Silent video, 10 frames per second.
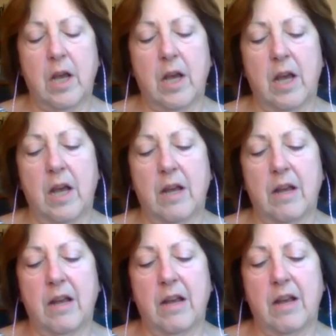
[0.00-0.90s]

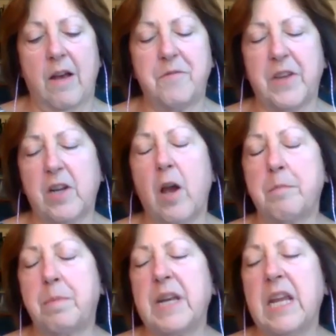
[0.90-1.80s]
of the
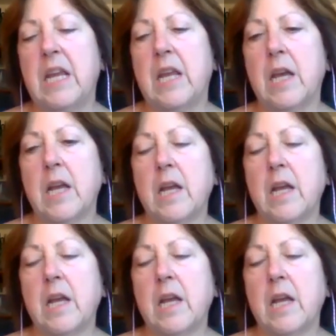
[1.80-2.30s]
company